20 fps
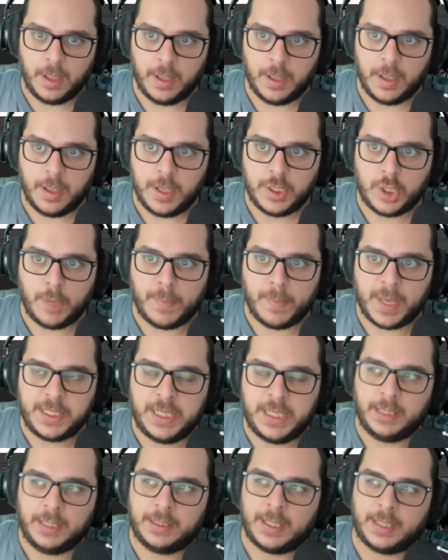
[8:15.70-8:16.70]
So
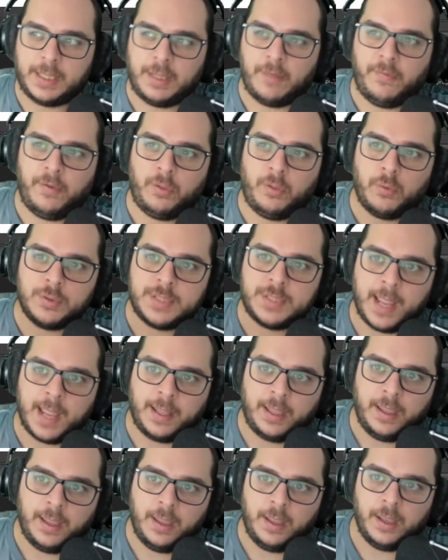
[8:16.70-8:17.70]
imagine that if it was
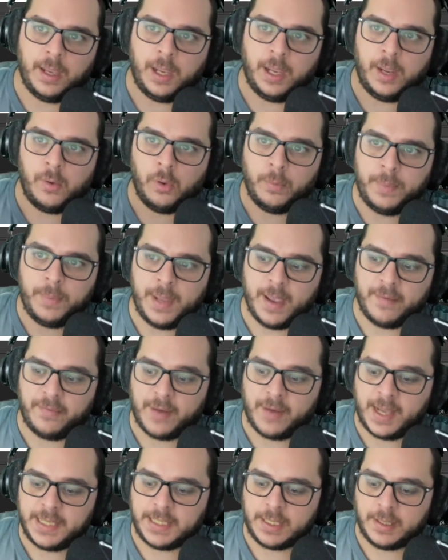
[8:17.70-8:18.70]
Anki, it will be a
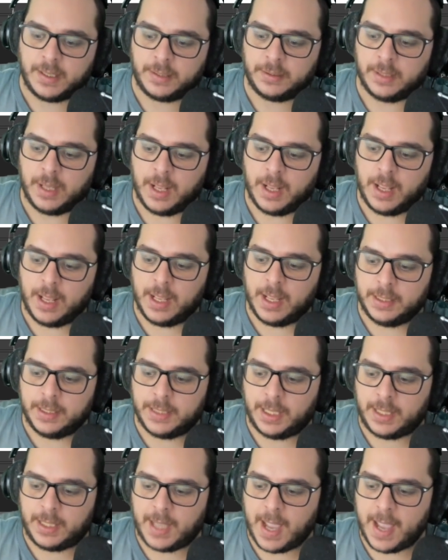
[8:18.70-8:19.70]
flashcard
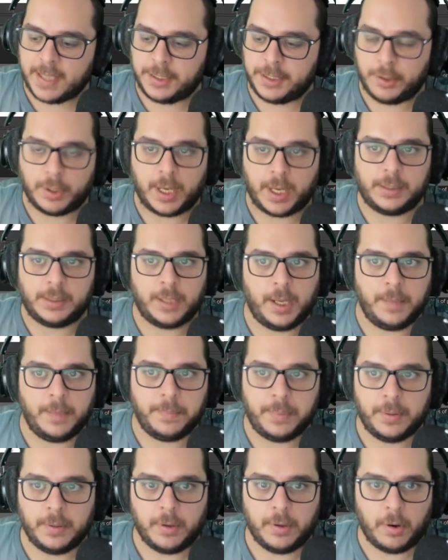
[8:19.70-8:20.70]
that has no card
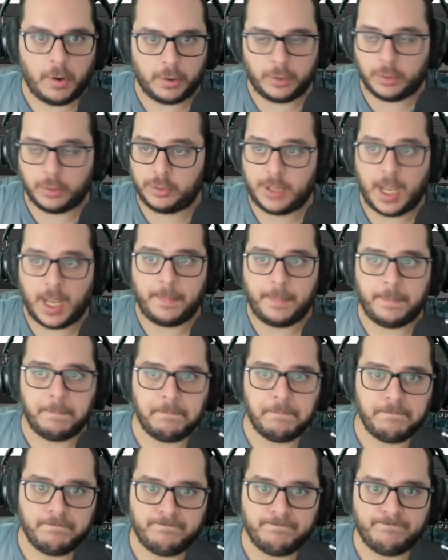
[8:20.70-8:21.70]
type or no type.
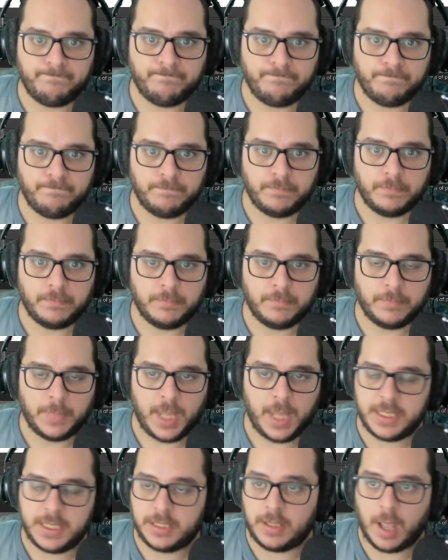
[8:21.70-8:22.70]

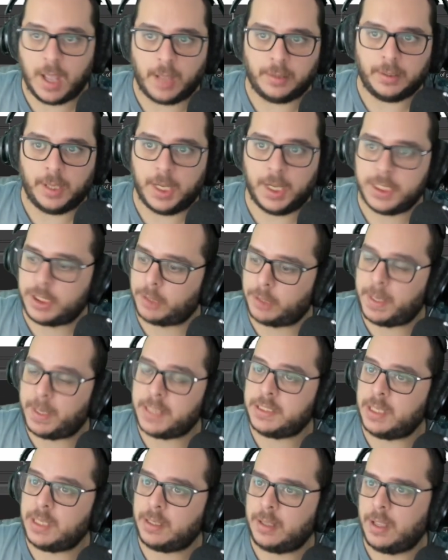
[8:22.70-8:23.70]
It's done. It's not
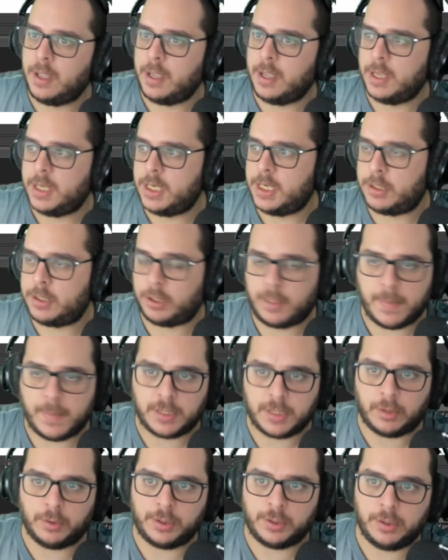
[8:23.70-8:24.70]
basic, it's not
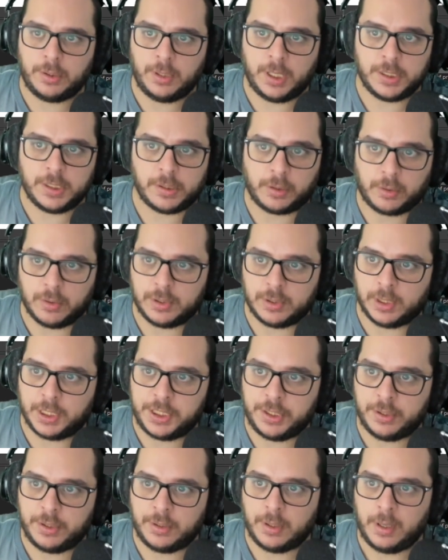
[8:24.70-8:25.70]
image occlusion, it's not
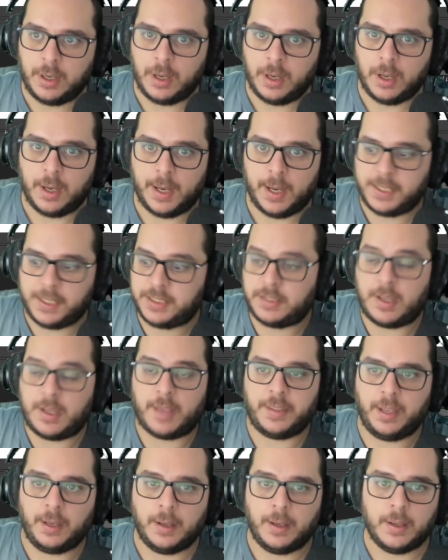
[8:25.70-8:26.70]
closation, it's
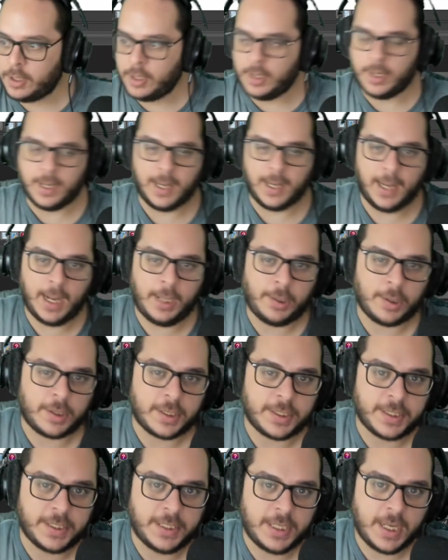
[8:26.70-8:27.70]
nothing. It
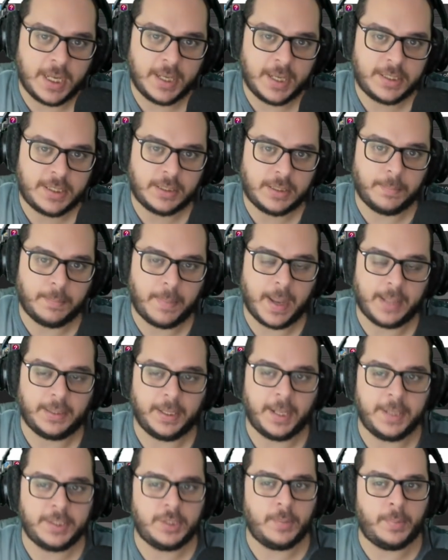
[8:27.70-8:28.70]
doesn't exist, but
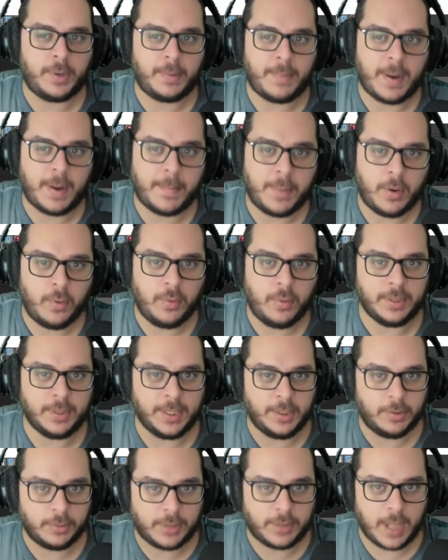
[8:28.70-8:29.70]
in Supermemo, the
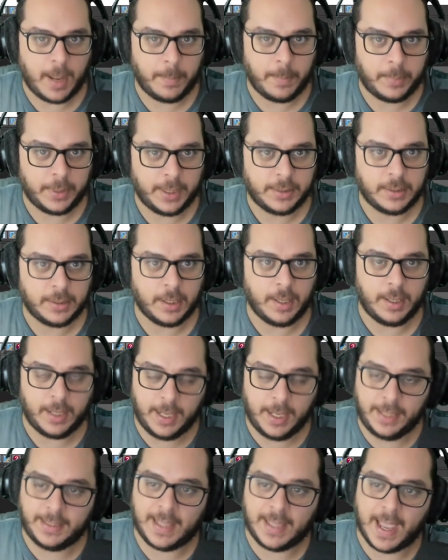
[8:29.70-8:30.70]
no template,
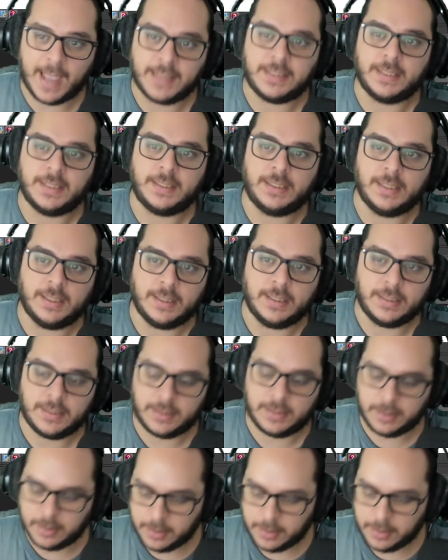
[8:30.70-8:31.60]
it does exist.